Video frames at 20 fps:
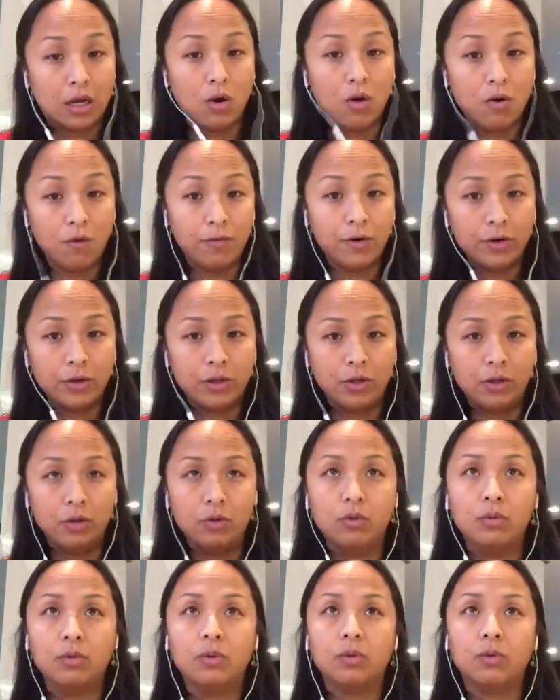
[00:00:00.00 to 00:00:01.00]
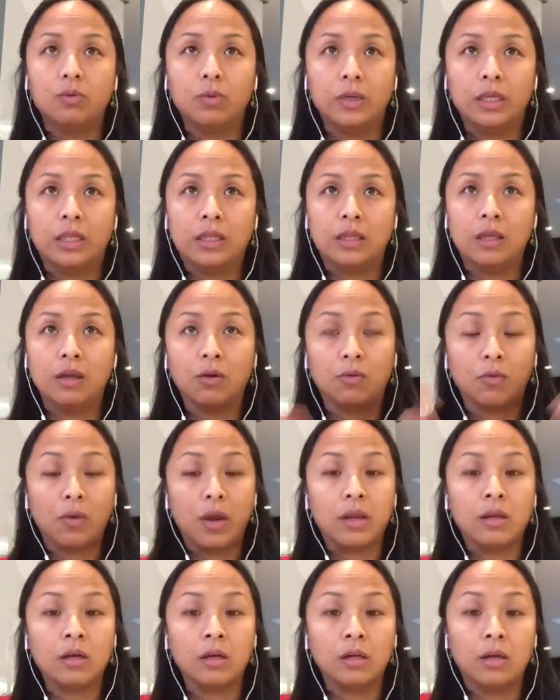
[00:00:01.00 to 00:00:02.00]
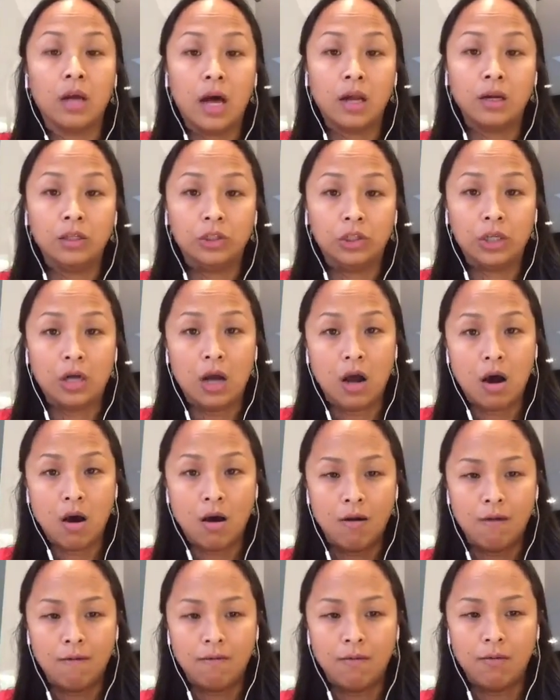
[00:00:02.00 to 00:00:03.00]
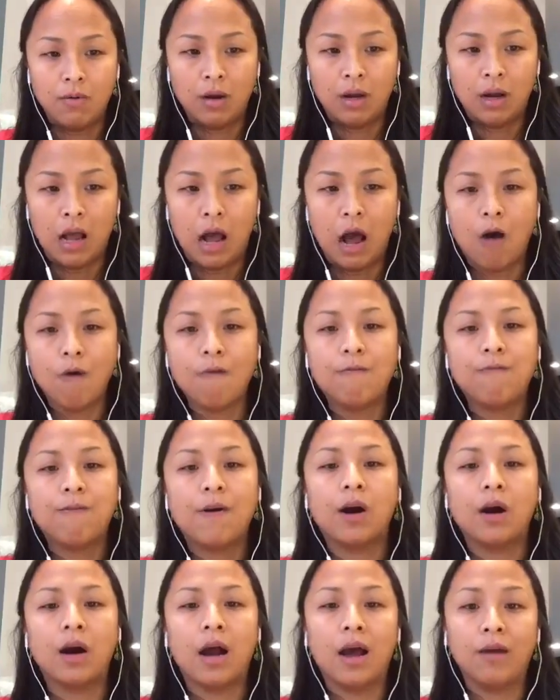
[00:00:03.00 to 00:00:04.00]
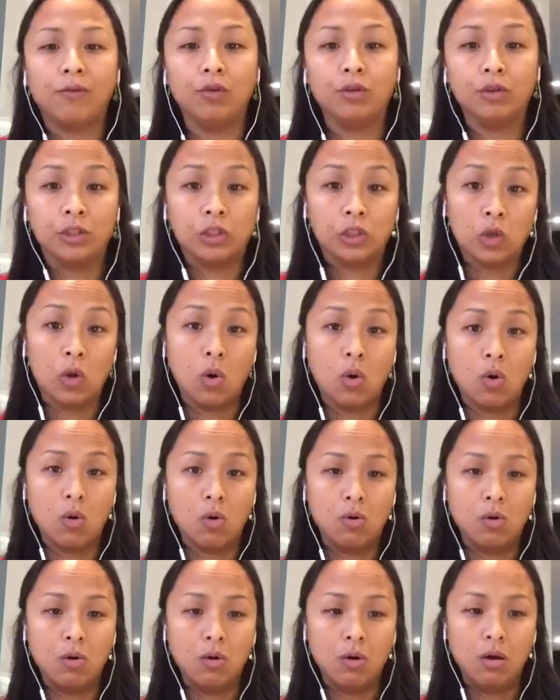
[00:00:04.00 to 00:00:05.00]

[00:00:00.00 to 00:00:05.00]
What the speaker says: over you with the greater knowledge of how far have your soul